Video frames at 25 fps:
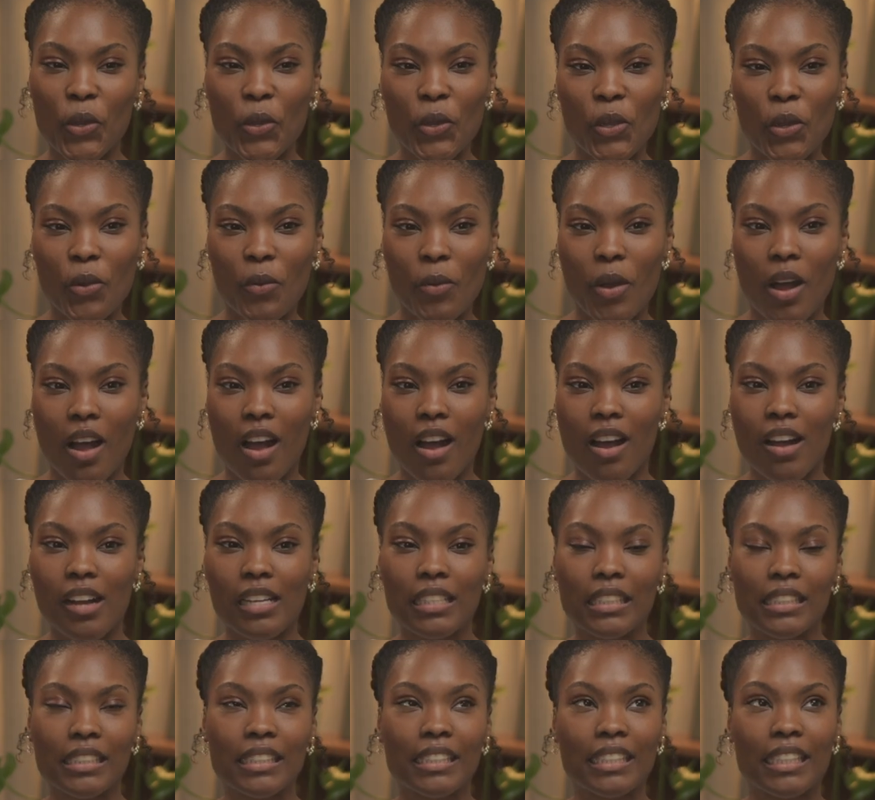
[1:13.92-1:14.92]
you are,
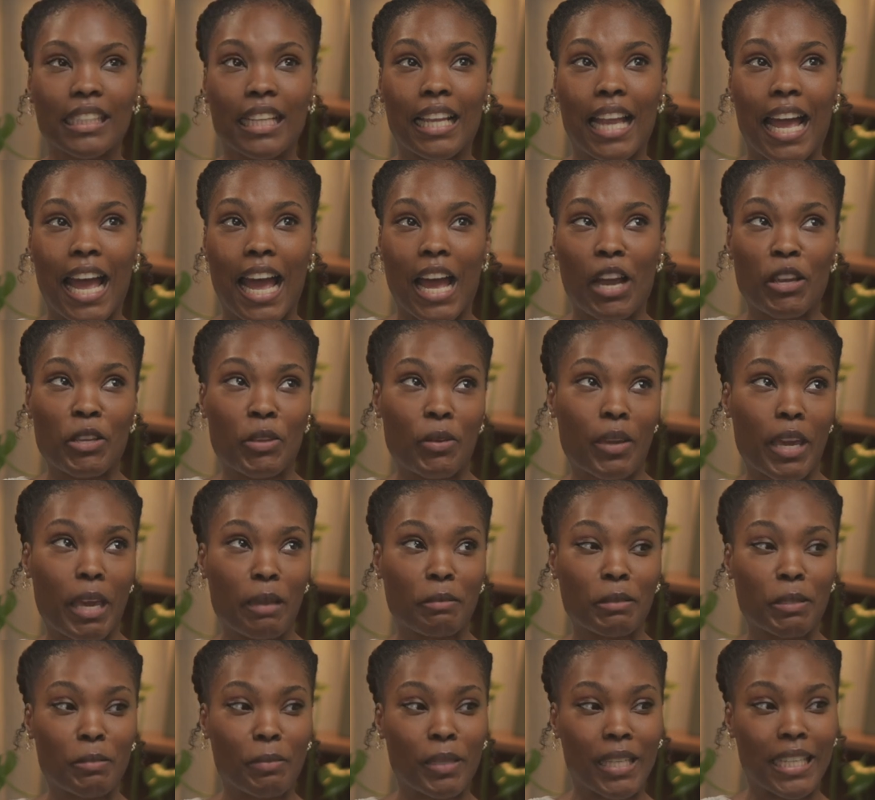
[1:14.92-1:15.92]
how you
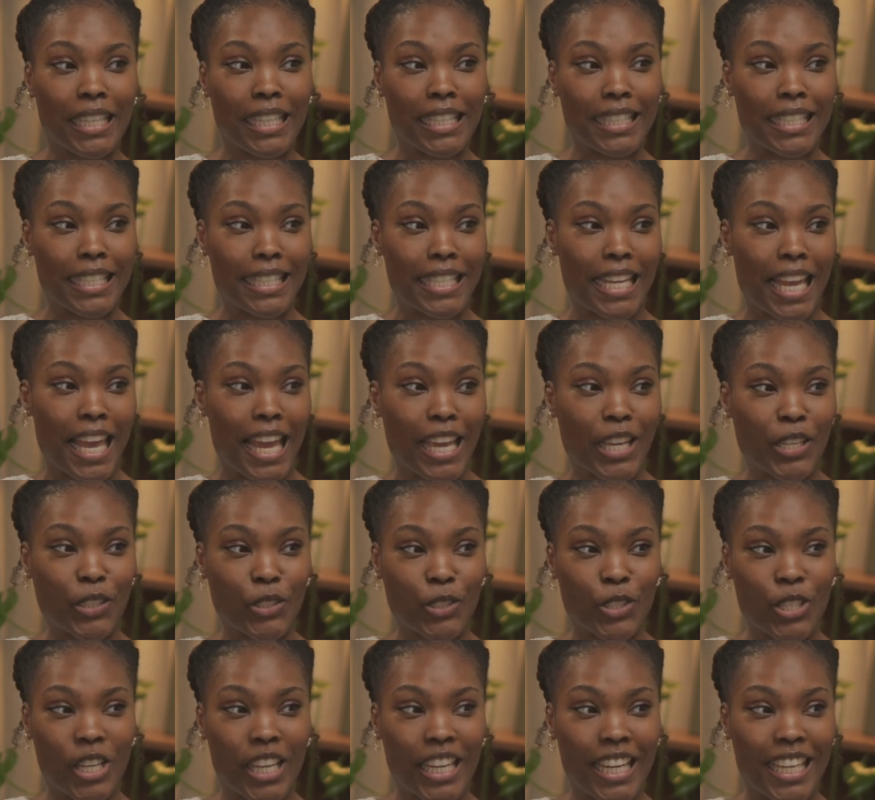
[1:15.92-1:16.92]
came to be here today, your
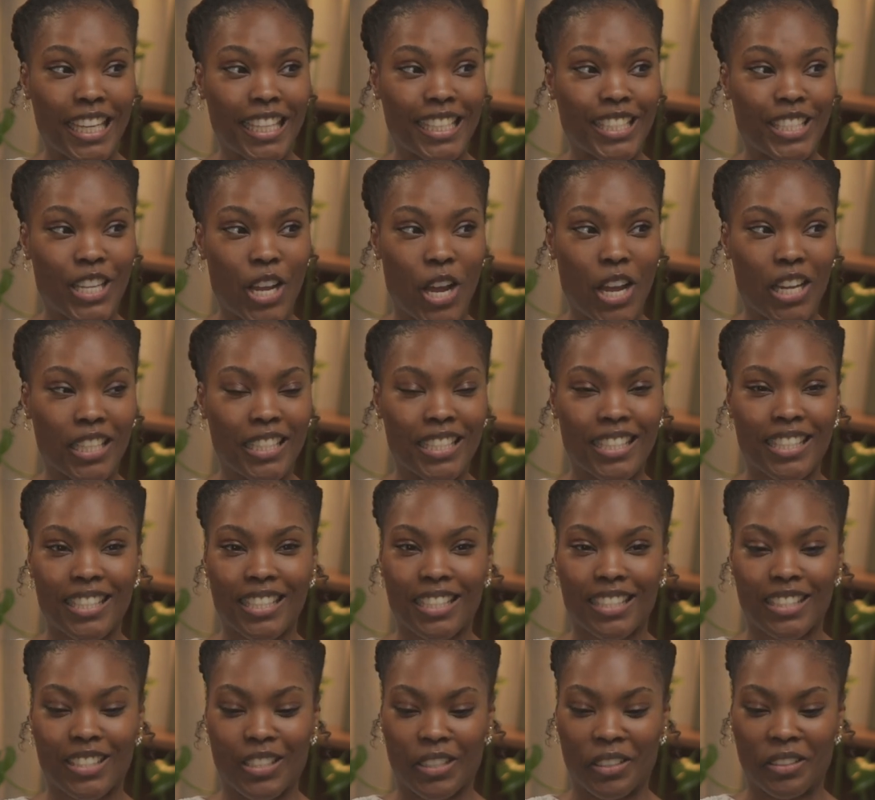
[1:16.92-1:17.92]
journey in dance.
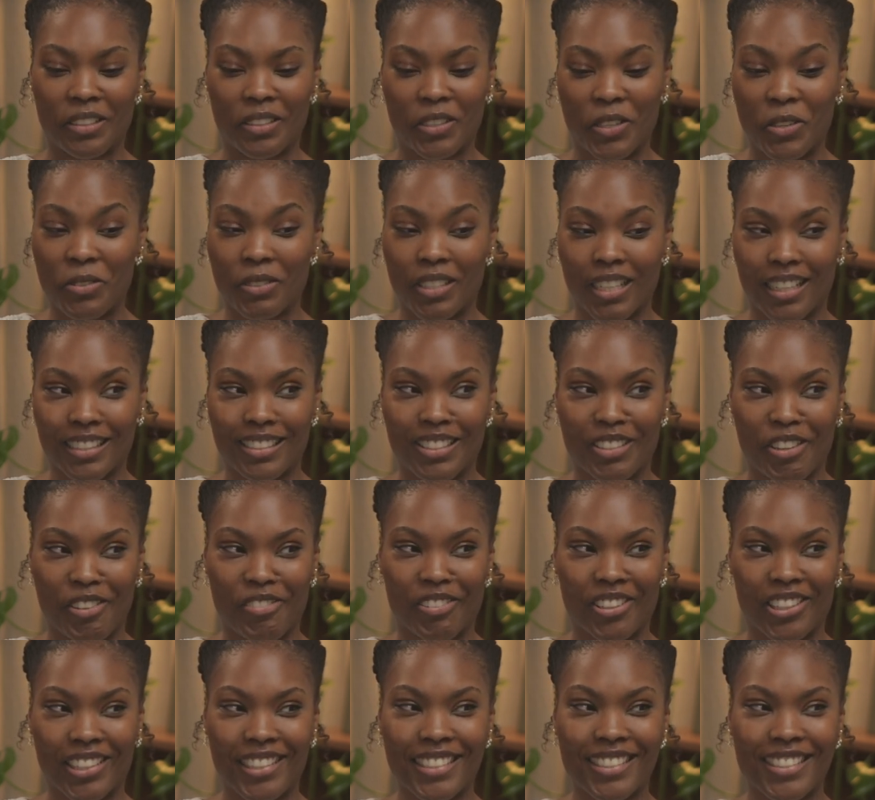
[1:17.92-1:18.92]
So who would like to go
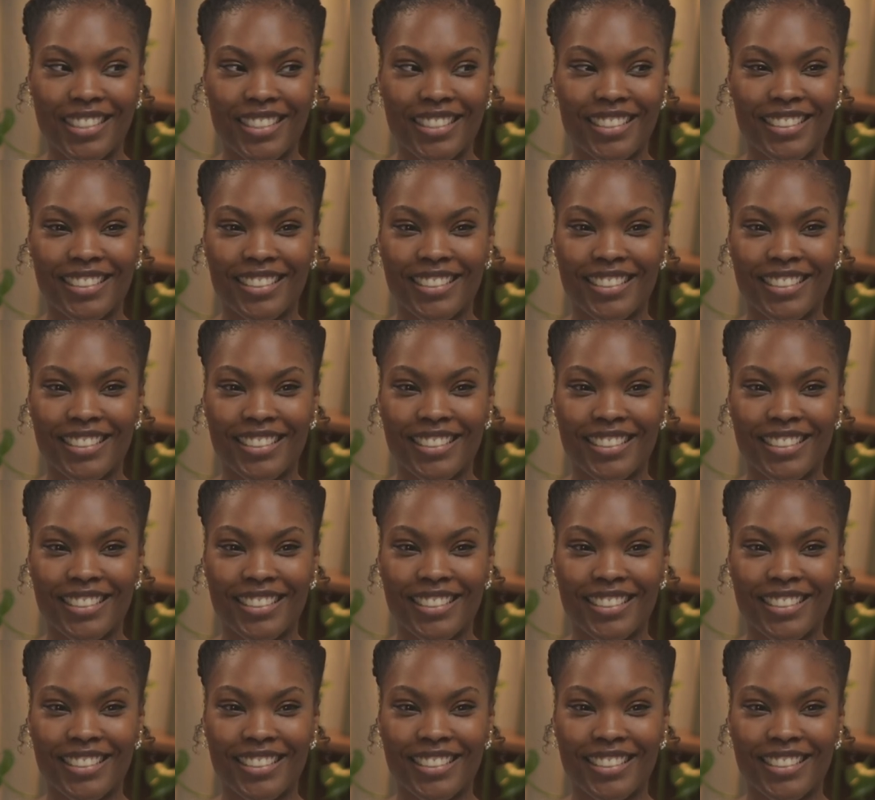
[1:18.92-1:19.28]
first?